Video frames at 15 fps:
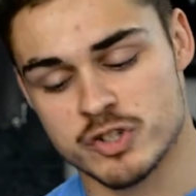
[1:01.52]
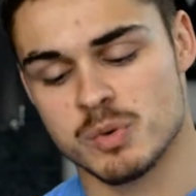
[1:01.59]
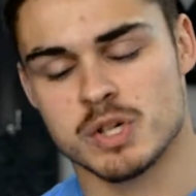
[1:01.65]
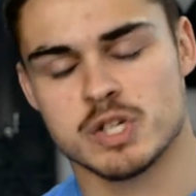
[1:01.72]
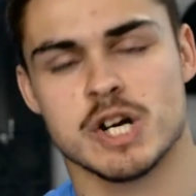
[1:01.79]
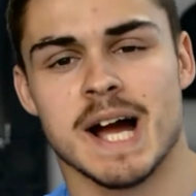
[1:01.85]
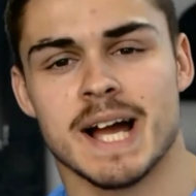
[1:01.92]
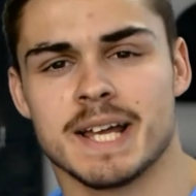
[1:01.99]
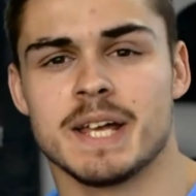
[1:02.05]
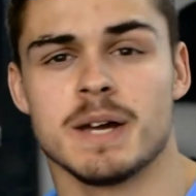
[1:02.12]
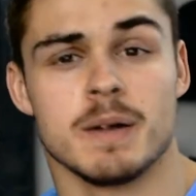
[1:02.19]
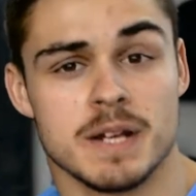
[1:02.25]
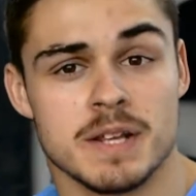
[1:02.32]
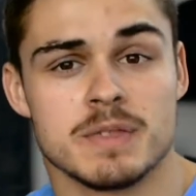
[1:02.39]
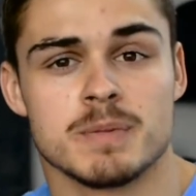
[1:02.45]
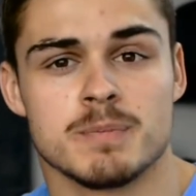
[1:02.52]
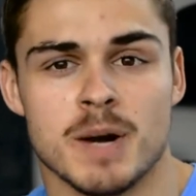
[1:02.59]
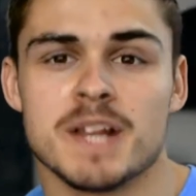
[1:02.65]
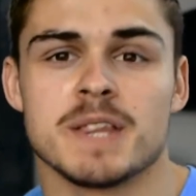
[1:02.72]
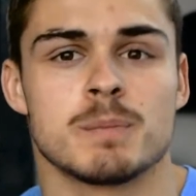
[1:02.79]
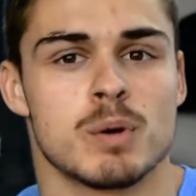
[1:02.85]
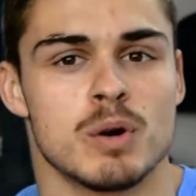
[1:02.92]
you are tracking it, and
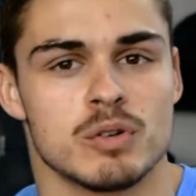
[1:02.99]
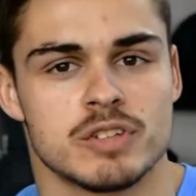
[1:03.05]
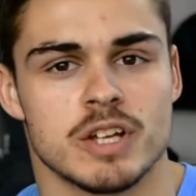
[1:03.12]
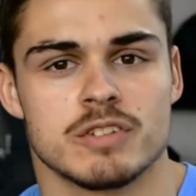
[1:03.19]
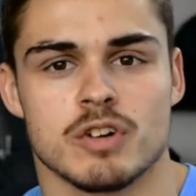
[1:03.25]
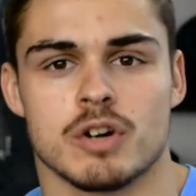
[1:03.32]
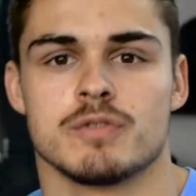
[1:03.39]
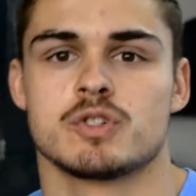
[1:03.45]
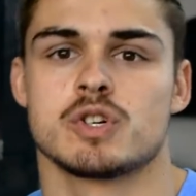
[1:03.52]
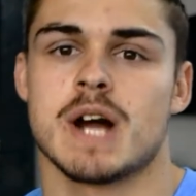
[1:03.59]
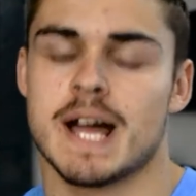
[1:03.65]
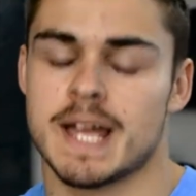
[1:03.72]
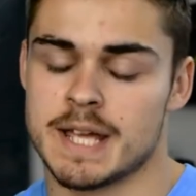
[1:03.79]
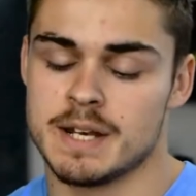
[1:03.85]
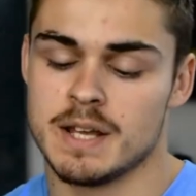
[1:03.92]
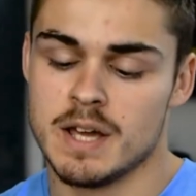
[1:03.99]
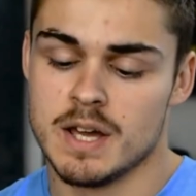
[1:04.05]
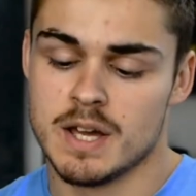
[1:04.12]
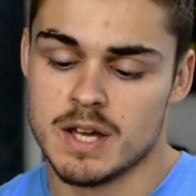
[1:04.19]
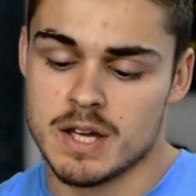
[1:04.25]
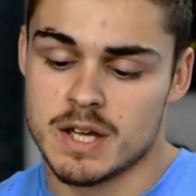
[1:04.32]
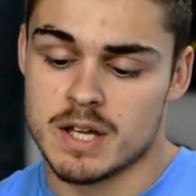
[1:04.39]
by the process of tracking
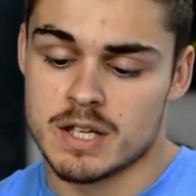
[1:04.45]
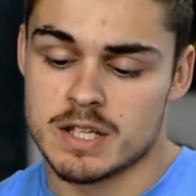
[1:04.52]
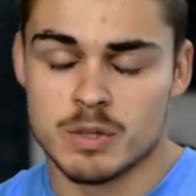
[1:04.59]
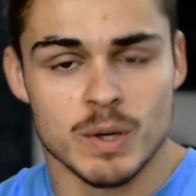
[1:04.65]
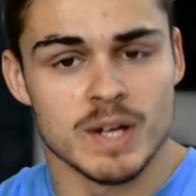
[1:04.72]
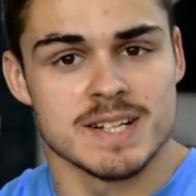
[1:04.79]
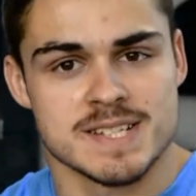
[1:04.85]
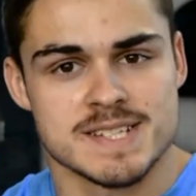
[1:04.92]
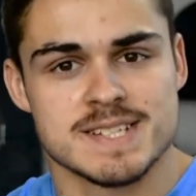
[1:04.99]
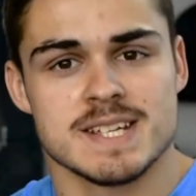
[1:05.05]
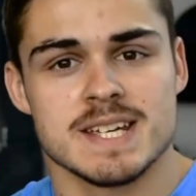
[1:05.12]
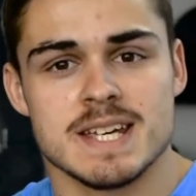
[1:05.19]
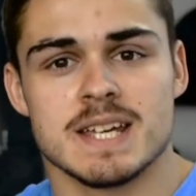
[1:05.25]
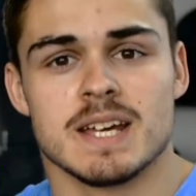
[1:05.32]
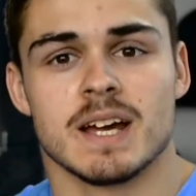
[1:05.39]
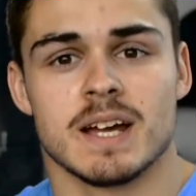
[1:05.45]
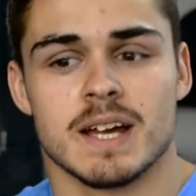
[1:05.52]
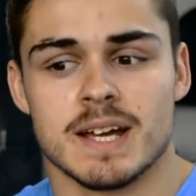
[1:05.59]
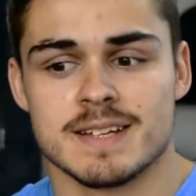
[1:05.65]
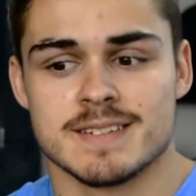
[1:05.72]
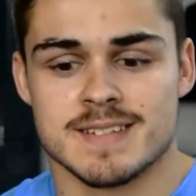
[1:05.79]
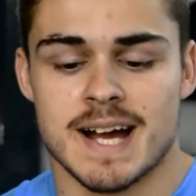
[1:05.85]
you get to see
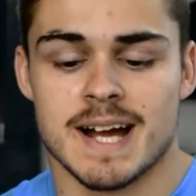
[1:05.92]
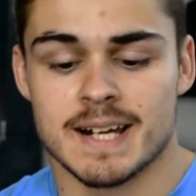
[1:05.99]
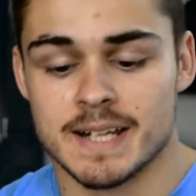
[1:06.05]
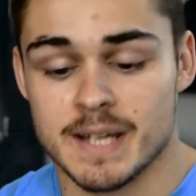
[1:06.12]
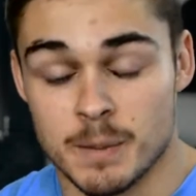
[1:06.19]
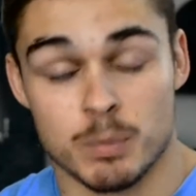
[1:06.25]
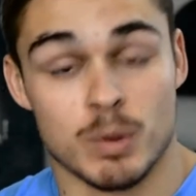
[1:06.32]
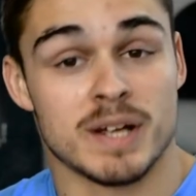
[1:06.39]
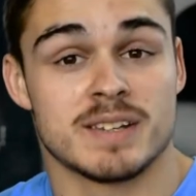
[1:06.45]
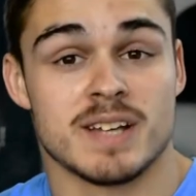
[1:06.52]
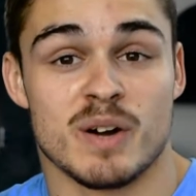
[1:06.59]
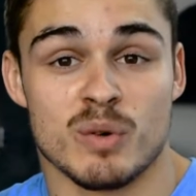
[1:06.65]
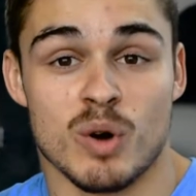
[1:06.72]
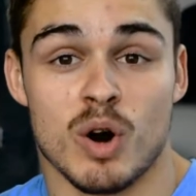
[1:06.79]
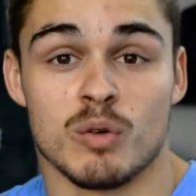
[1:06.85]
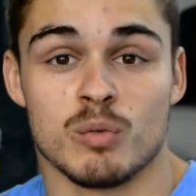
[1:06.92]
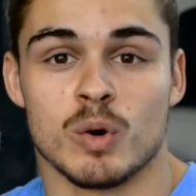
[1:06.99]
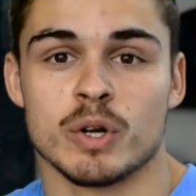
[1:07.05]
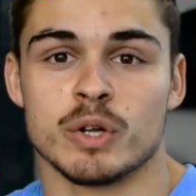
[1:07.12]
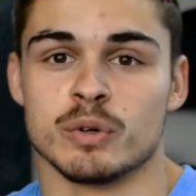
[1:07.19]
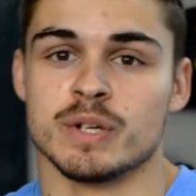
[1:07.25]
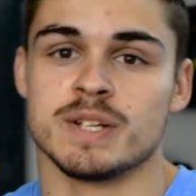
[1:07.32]
exactly a breakdown of
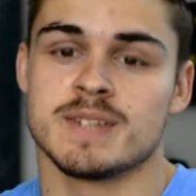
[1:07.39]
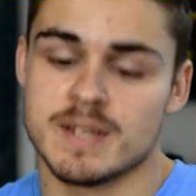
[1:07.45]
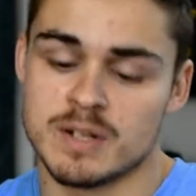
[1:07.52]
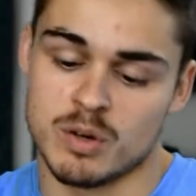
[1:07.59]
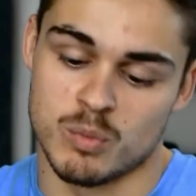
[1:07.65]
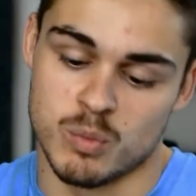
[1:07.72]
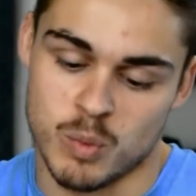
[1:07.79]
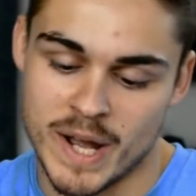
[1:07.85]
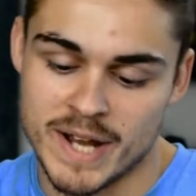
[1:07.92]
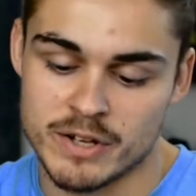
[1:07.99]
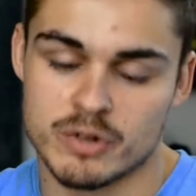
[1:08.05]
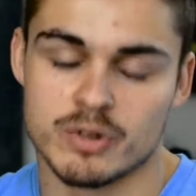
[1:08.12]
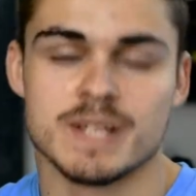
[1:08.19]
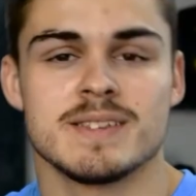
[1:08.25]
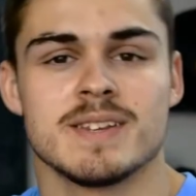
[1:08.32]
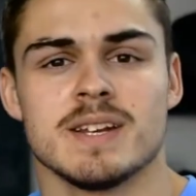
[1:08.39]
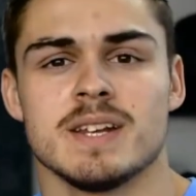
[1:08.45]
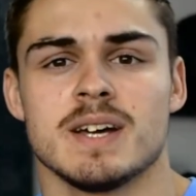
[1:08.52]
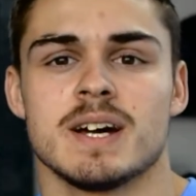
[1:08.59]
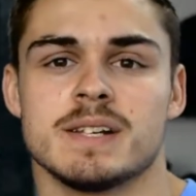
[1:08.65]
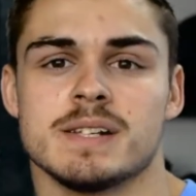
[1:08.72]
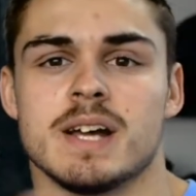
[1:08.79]
what you're eating, of when you're eating,
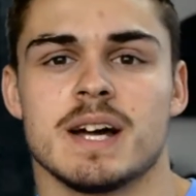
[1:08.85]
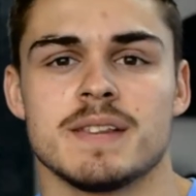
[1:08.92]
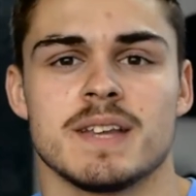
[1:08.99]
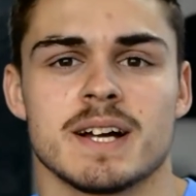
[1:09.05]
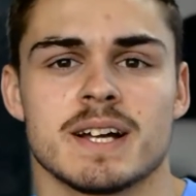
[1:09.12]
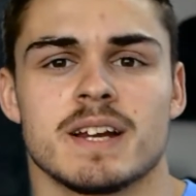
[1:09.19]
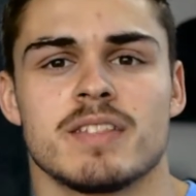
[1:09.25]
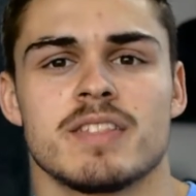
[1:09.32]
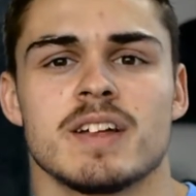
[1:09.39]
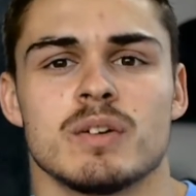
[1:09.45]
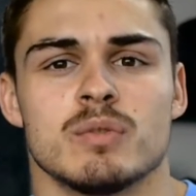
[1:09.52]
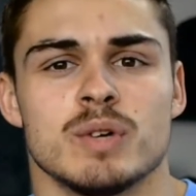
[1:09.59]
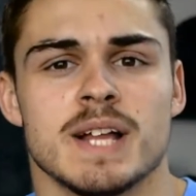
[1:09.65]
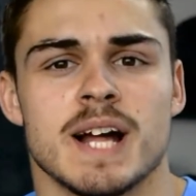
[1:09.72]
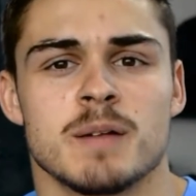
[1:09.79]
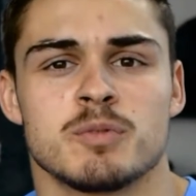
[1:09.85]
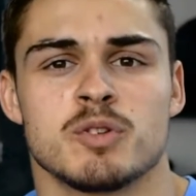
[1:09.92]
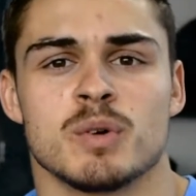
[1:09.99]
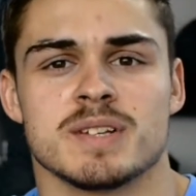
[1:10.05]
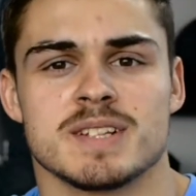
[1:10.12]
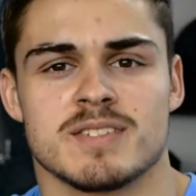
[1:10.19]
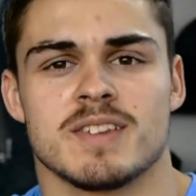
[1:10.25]
and that kind of thing. It really helps
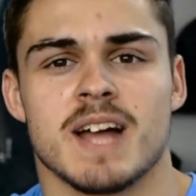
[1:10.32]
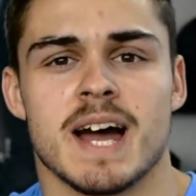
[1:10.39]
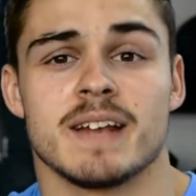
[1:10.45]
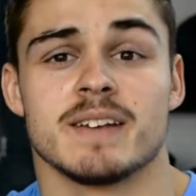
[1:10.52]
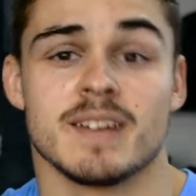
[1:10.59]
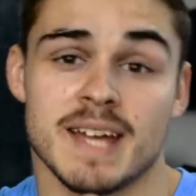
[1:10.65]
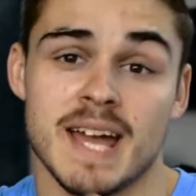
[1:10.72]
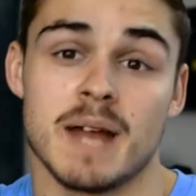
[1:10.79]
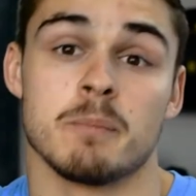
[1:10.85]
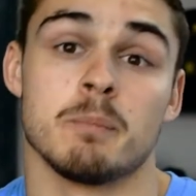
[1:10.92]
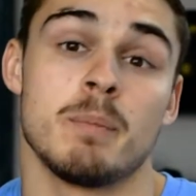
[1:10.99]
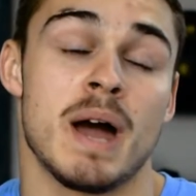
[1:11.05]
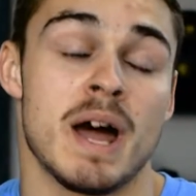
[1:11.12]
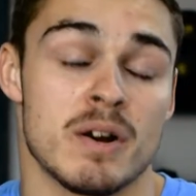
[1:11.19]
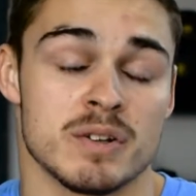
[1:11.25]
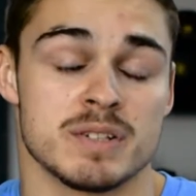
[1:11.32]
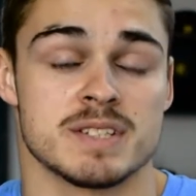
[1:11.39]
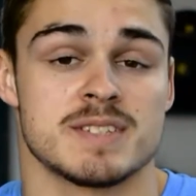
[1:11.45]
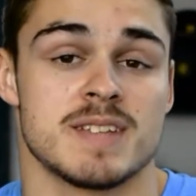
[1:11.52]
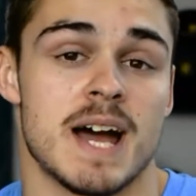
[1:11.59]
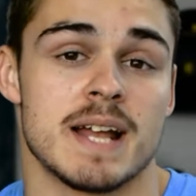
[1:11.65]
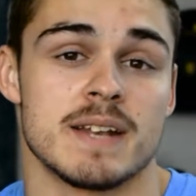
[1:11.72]
you understand, again, better
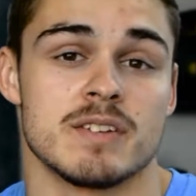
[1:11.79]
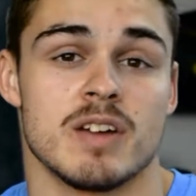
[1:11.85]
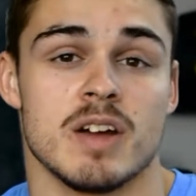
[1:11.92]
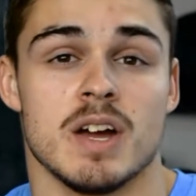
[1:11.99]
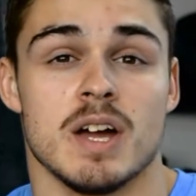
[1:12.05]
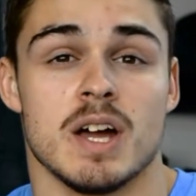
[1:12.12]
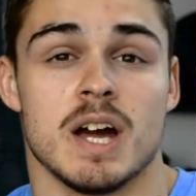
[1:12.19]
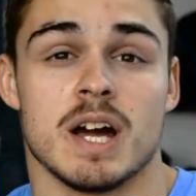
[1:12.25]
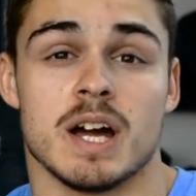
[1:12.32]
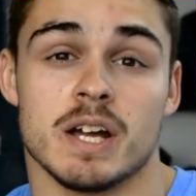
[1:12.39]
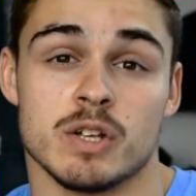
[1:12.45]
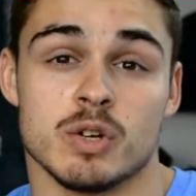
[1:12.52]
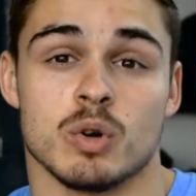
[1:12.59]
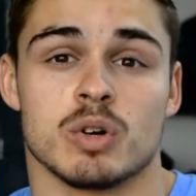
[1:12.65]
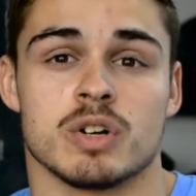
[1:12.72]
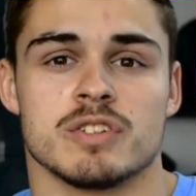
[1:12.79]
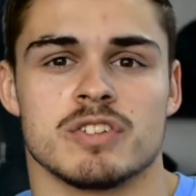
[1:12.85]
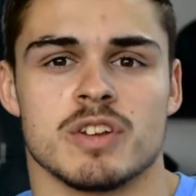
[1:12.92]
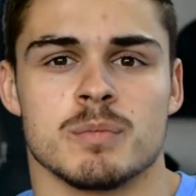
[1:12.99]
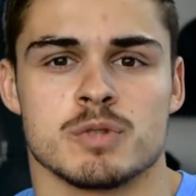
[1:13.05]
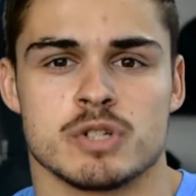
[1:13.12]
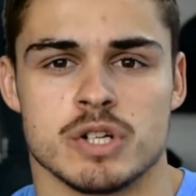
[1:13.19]
understand your
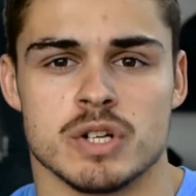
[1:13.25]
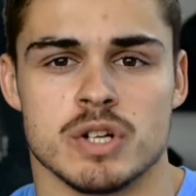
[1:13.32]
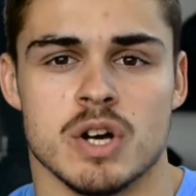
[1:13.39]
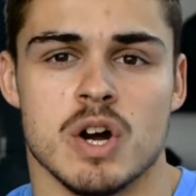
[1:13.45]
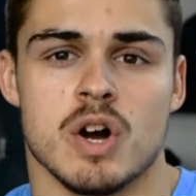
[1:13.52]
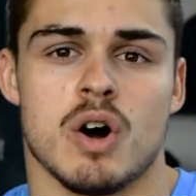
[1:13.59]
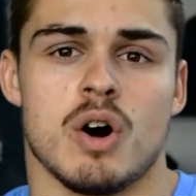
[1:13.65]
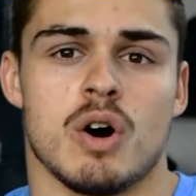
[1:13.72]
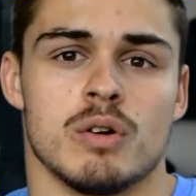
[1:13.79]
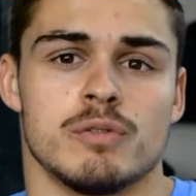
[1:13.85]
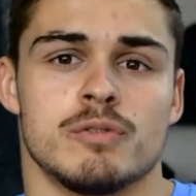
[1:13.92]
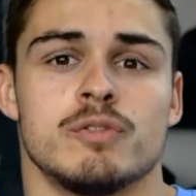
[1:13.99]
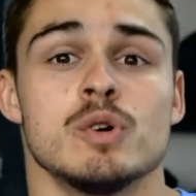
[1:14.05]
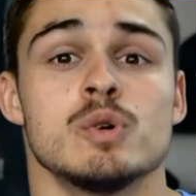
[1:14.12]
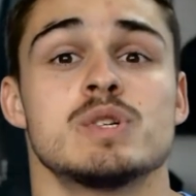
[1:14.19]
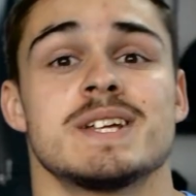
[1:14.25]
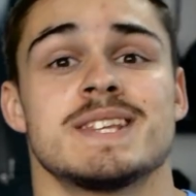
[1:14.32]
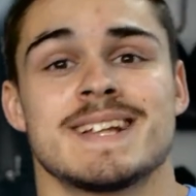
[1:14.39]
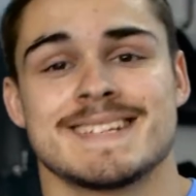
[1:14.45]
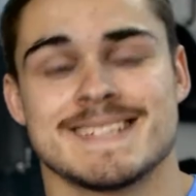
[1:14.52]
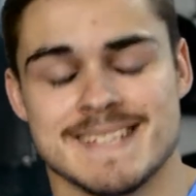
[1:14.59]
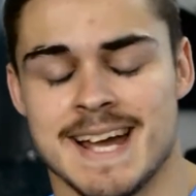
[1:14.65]
consumption of food. And
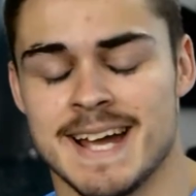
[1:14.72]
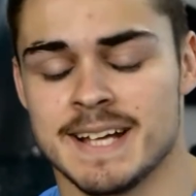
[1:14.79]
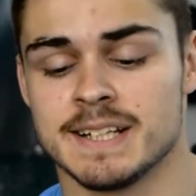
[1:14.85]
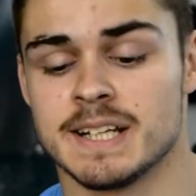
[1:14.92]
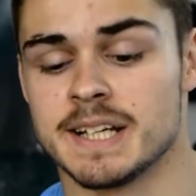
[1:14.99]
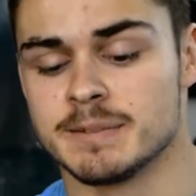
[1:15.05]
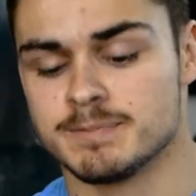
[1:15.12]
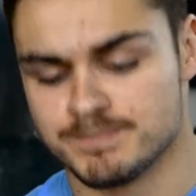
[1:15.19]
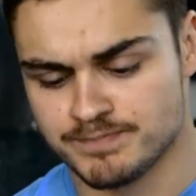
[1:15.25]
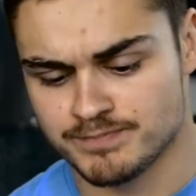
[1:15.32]
then secondly,